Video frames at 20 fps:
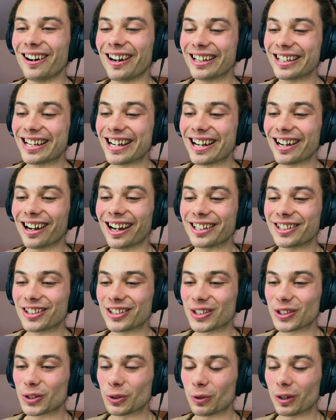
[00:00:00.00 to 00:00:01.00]
Yeah, I
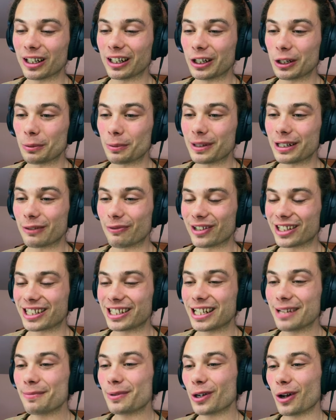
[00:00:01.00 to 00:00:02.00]
just saw a little bit of a
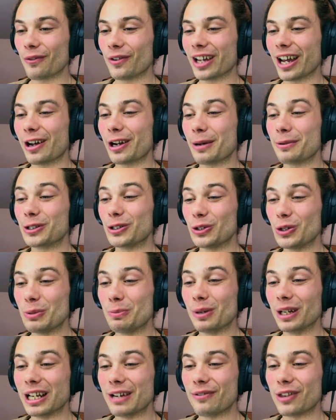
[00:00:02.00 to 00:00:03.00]
snippet of it, and I do
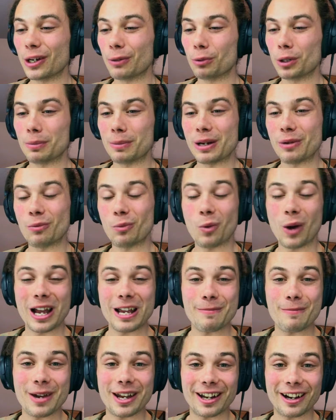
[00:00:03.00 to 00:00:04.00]
believe that it would have been way
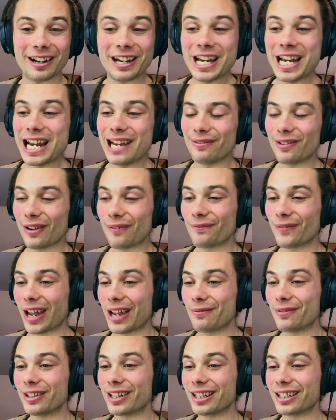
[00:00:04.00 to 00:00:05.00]
better if I
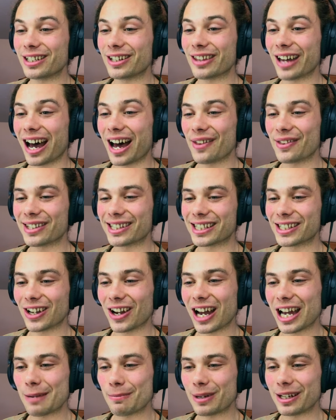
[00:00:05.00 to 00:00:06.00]
favored it to the other
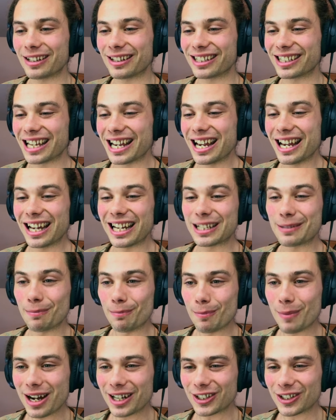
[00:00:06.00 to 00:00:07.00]
side, because as
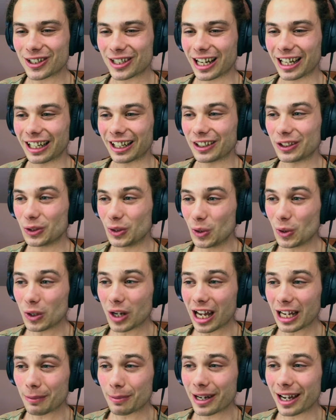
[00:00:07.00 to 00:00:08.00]
much as I do
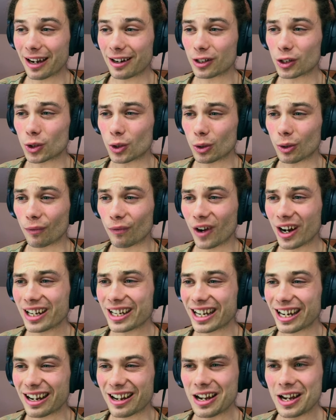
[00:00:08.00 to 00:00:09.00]
like being able to shoot the front
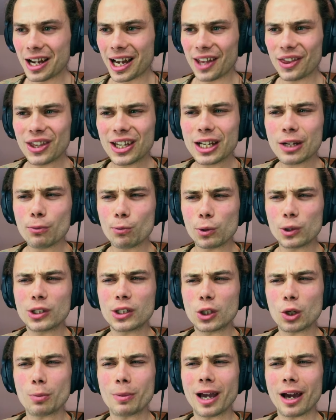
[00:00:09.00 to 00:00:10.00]
here, I think it would
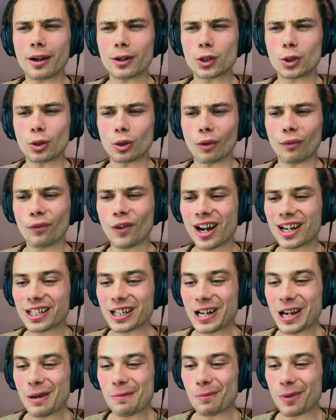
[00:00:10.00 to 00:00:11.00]
still be able to shoot the front,
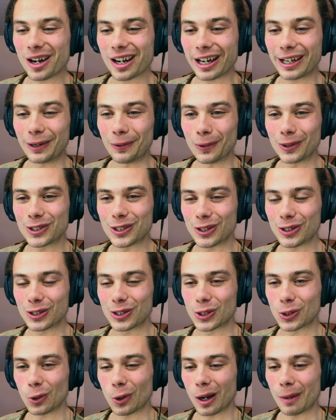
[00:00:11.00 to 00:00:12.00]
but I also just
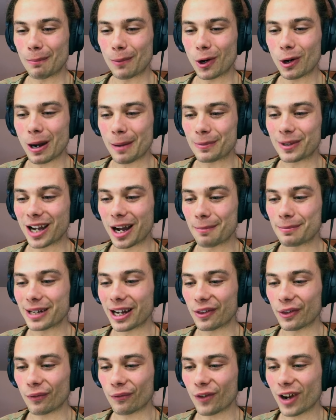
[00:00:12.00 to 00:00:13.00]
saw a Moab come
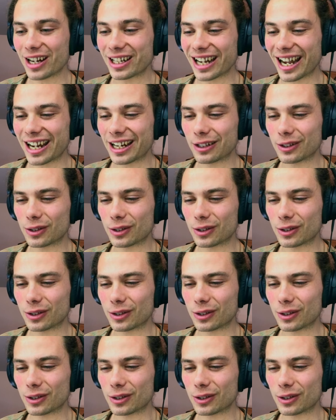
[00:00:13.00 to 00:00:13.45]
down the front, and